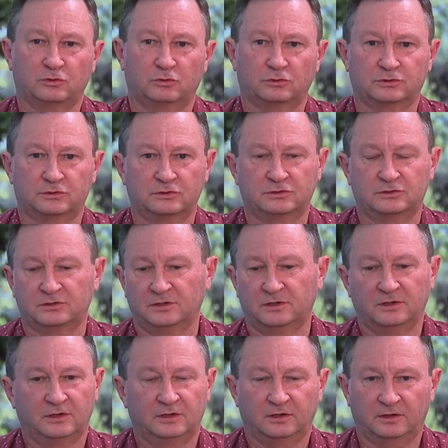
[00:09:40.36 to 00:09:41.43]
horses.
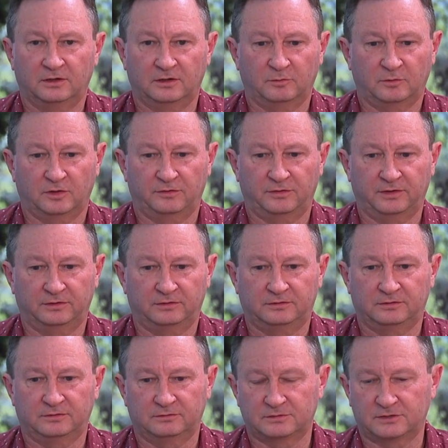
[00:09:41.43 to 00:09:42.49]
I've had
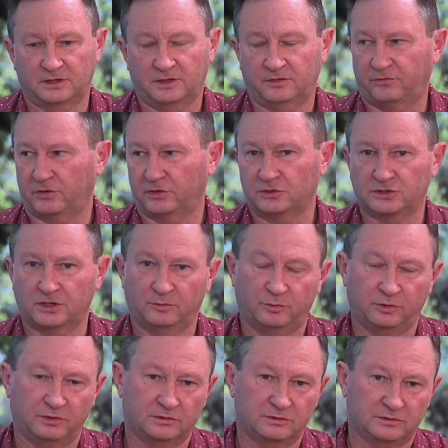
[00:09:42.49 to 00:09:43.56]
South African
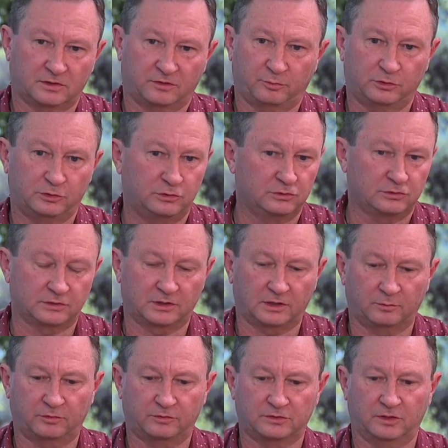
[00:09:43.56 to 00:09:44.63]
champions. I've produced a
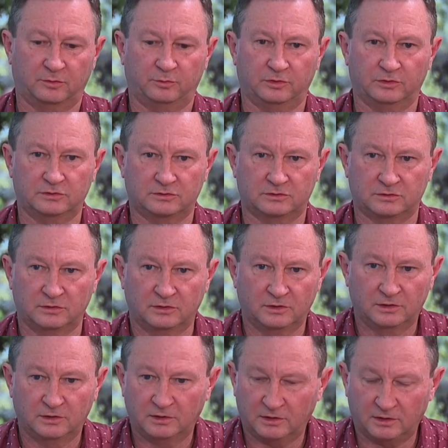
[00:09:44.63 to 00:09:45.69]
number of champions
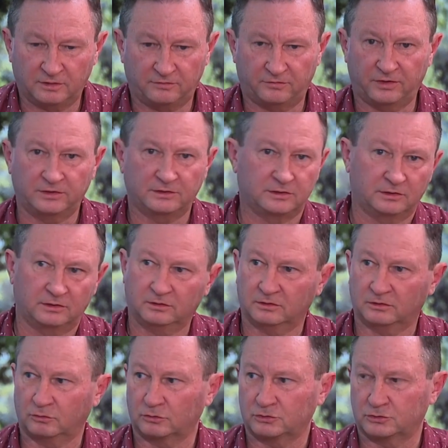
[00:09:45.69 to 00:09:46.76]
in eventing and
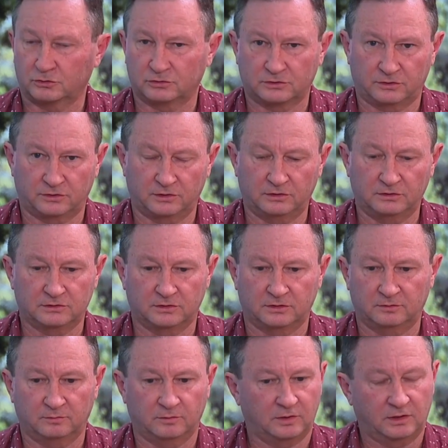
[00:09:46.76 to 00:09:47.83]
all sorts of things.
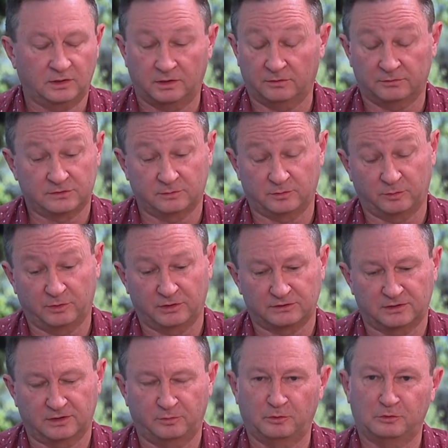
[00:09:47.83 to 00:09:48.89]
I have some of the best
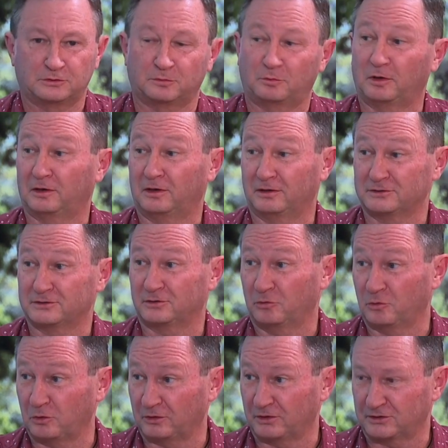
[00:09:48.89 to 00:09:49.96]
Appaloosa bloodlines in the
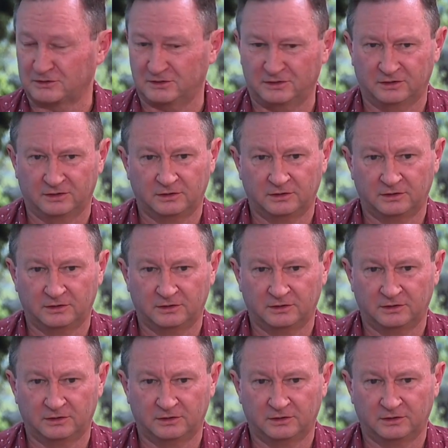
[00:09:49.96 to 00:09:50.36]
world, actually,